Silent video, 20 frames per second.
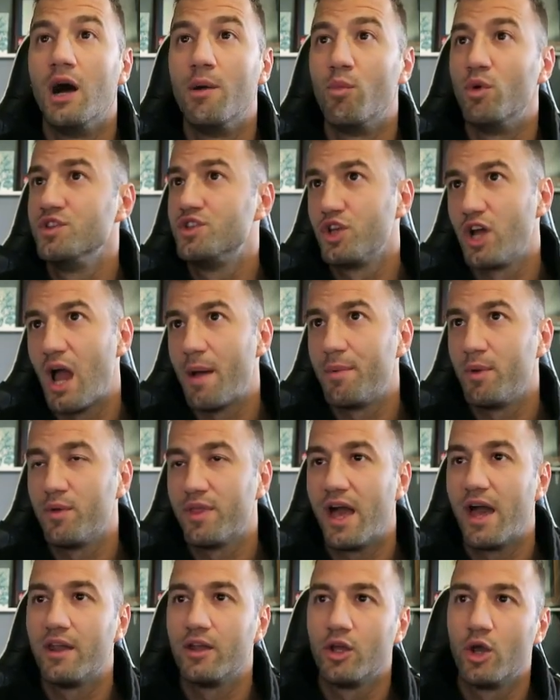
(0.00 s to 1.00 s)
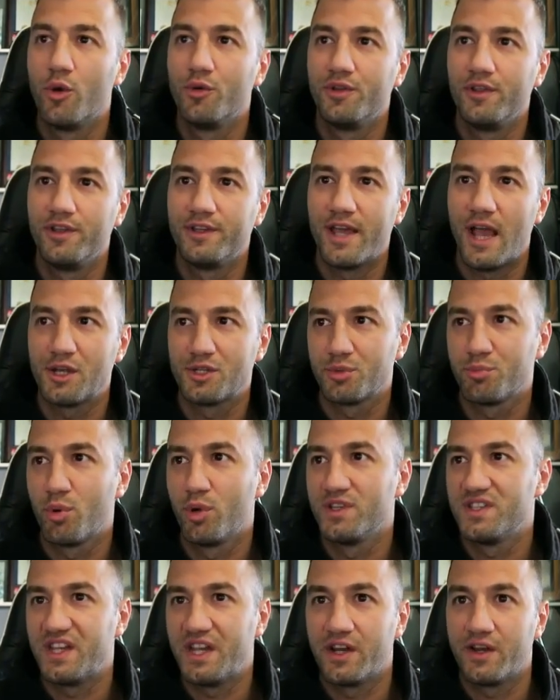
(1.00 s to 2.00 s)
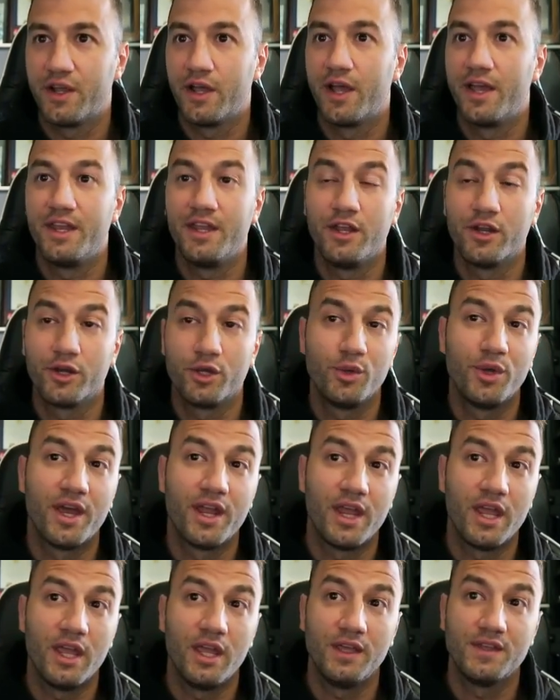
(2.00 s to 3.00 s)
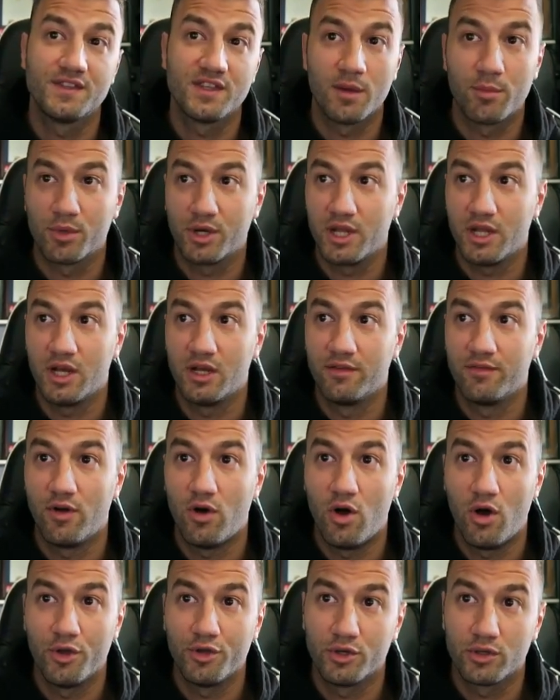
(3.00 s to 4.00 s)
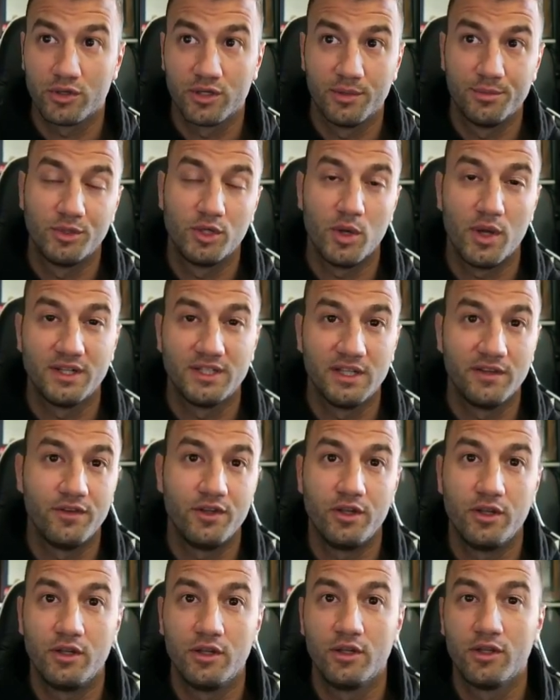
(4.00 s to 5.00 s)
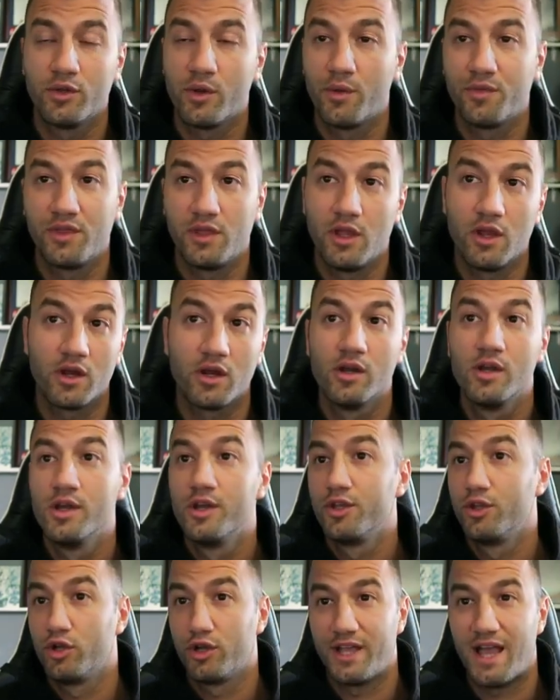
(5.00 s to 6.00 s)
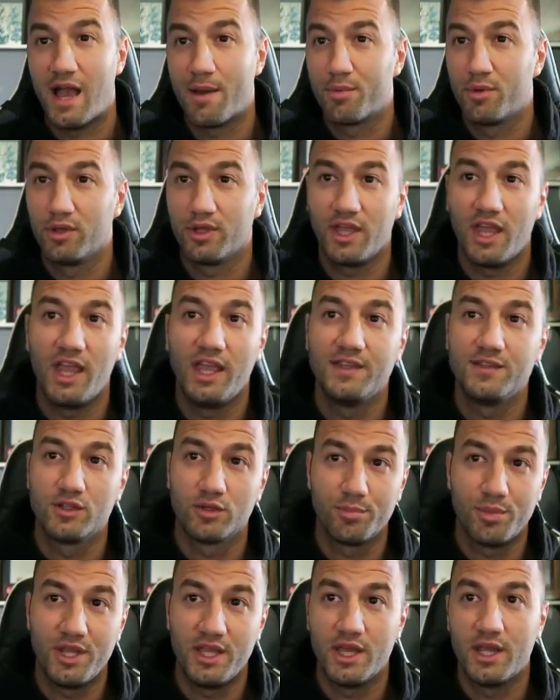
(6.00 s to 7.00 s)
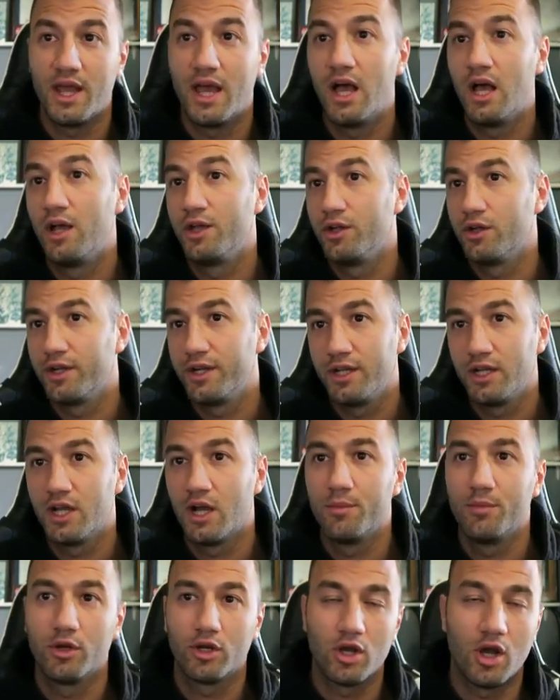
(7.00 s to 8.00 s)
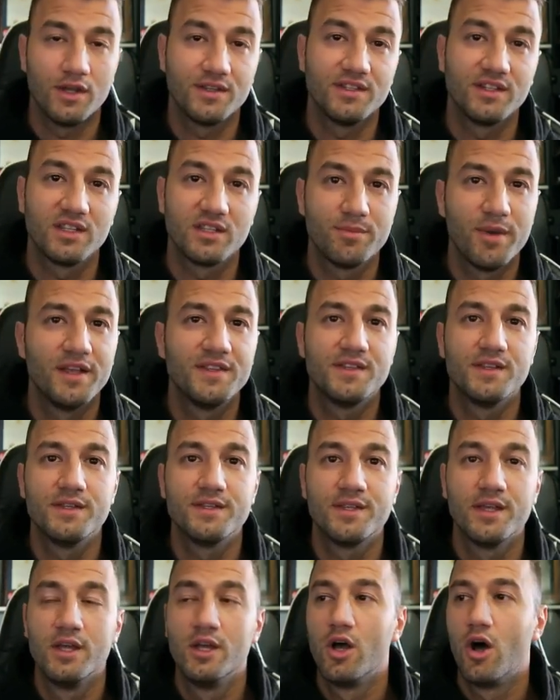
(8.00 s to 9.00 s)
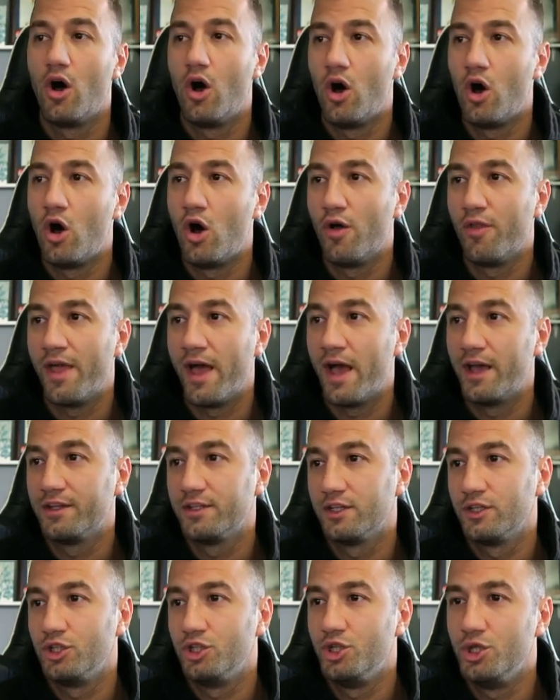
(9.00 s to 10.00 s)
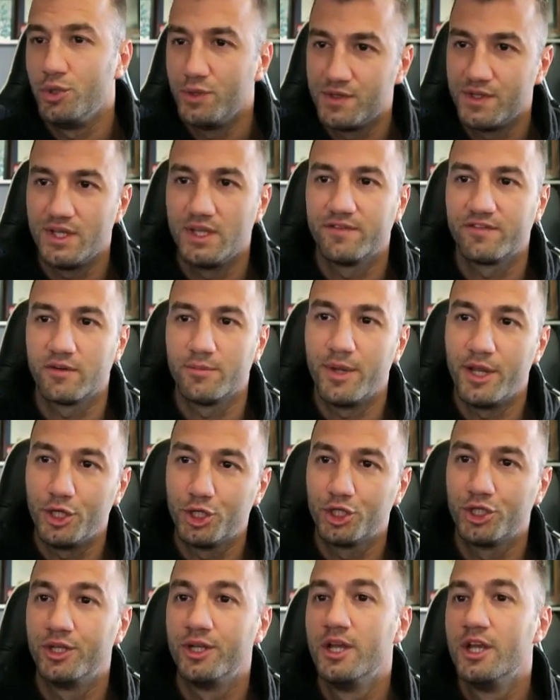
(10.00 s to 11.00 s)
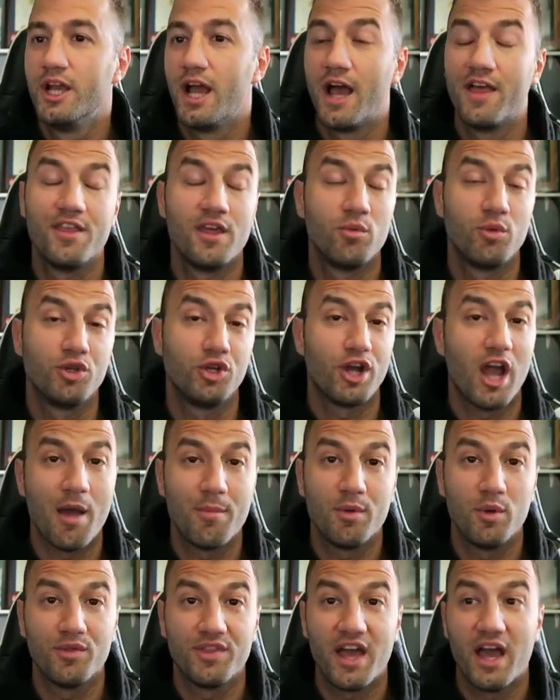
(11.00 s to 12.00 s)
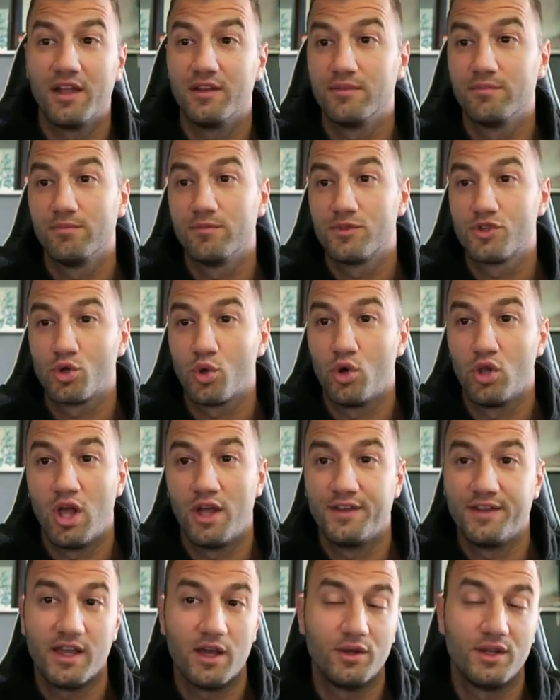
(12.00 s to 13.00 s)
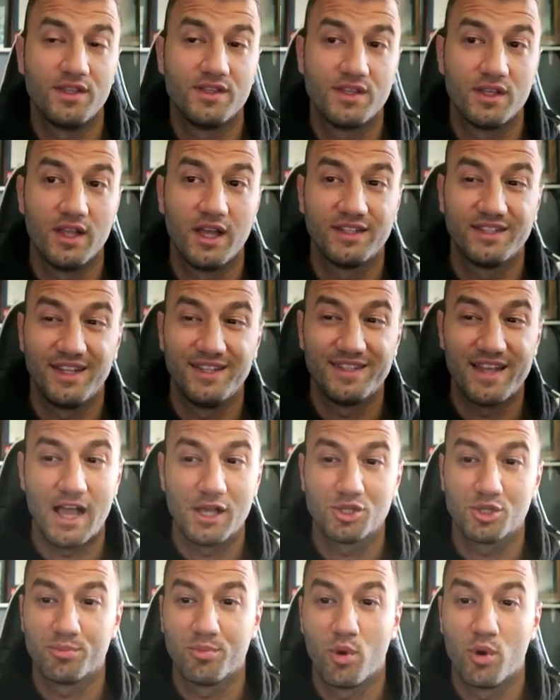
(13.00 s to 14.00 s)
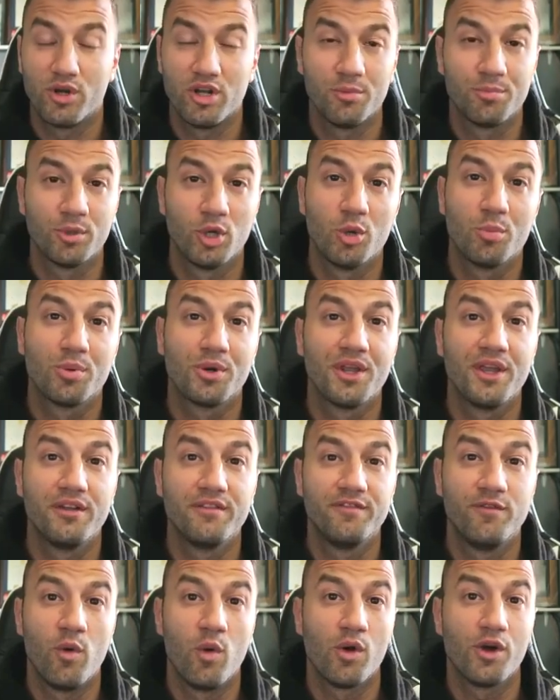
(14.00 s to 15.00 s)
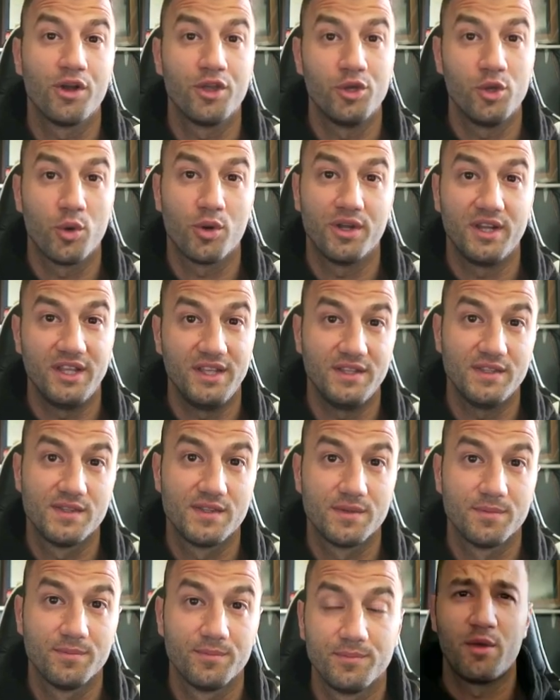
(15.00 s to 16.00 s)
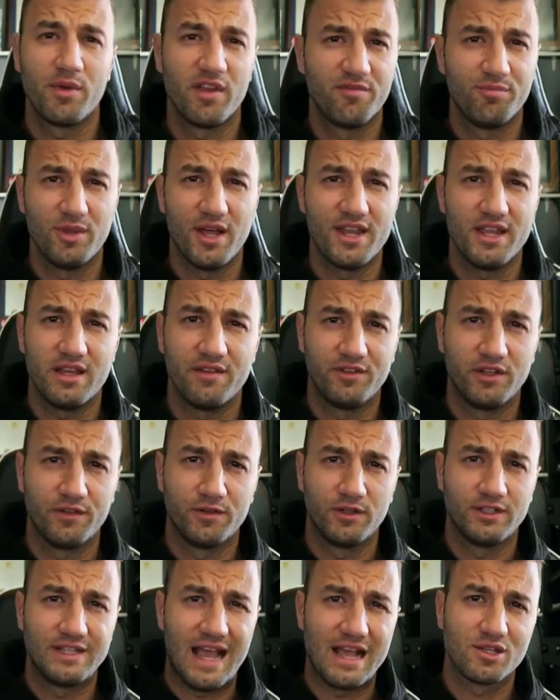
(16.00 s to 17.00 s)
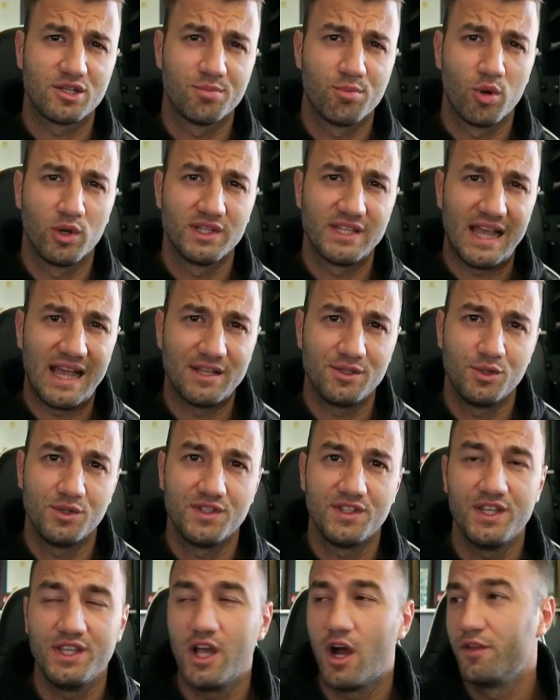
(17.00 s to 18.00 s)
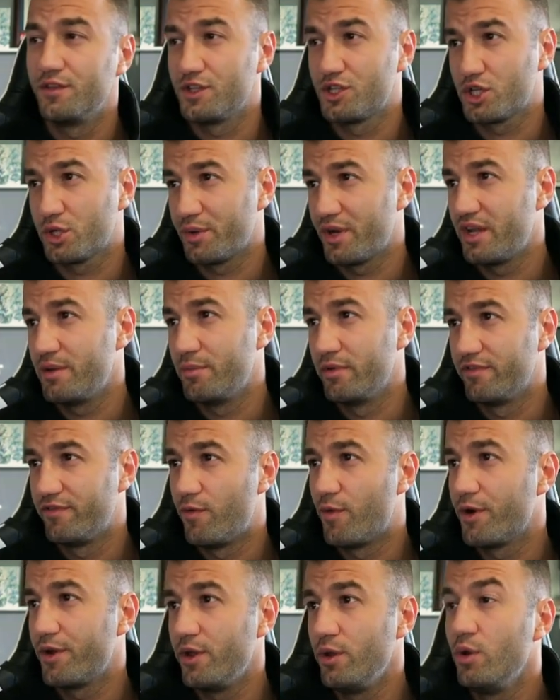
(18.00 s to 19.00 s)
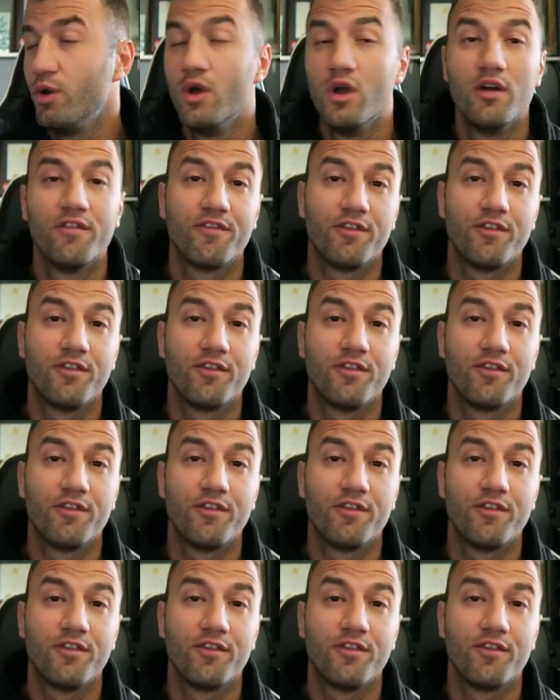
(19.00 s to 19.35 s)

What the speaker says: Once you're happy with that, go into the tax reports area, and here you get a summary of all your crypto activity throughout the year, your capital gains, your P&L, your income, your costs and expenses, all that juicy information. And then when you're happy with that, scroll on down and select a tax report appropriate for your needs. And we have plenty of different tax reports as you see on the screen before you.